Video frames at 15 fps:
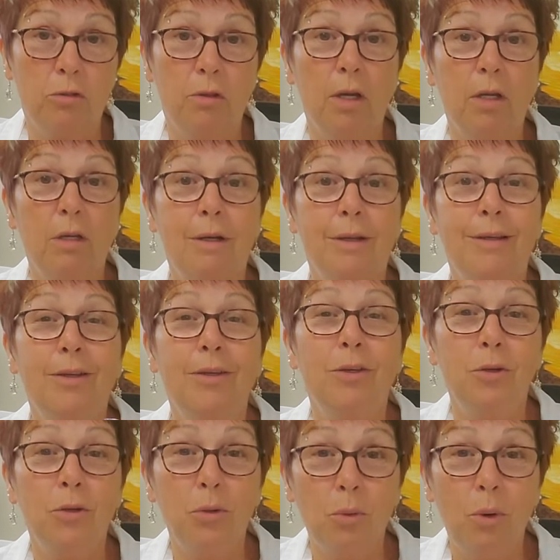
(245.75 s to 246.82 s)
then
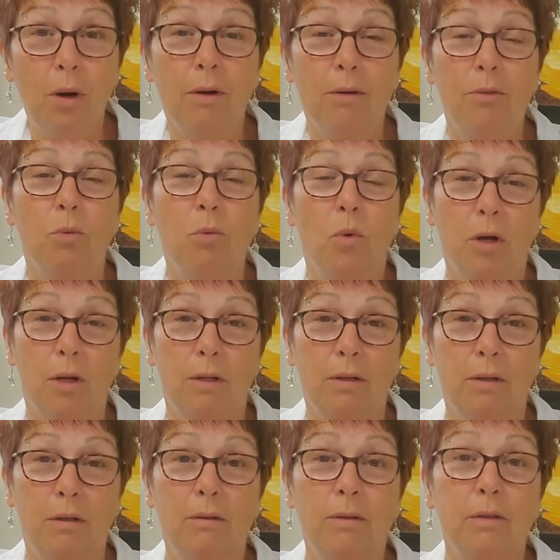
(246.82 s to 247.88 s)
you are the one
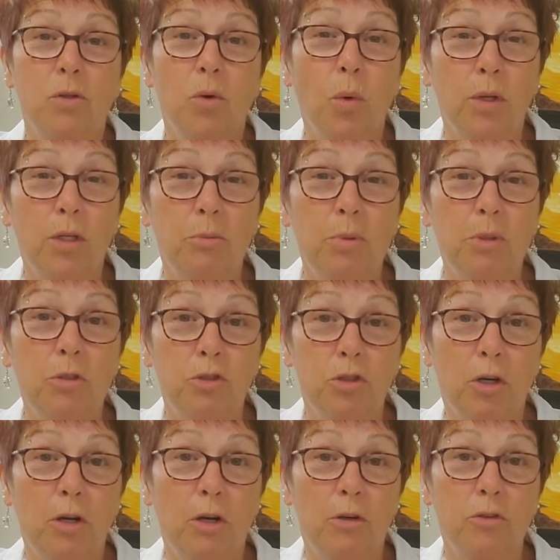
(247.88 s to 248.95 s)
that's going to be in
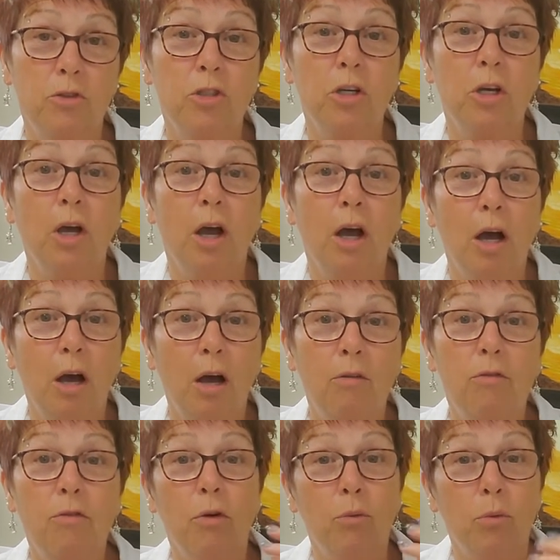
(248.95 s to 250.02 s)
charge
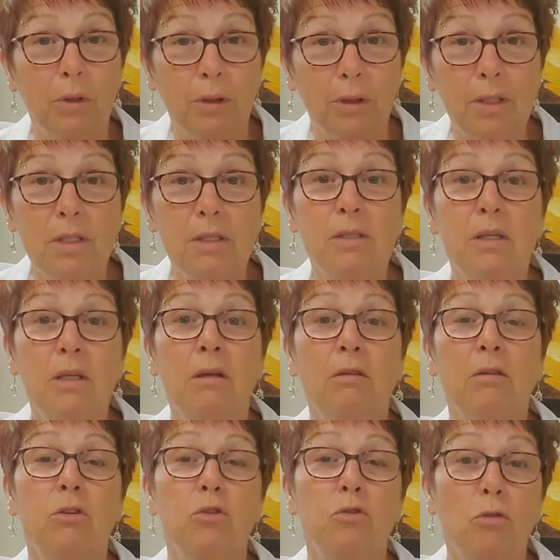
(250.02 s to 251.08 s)
of releasing
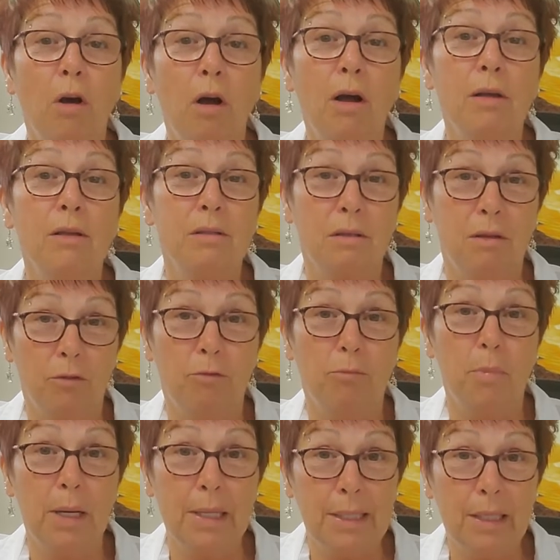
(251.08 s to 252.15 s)
the draws of
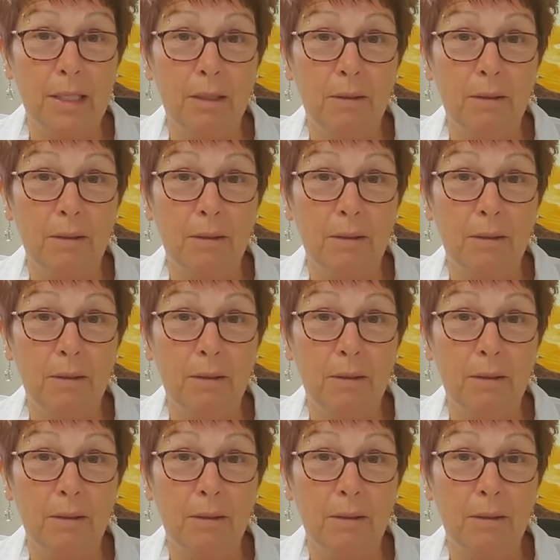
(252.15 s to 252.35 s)
money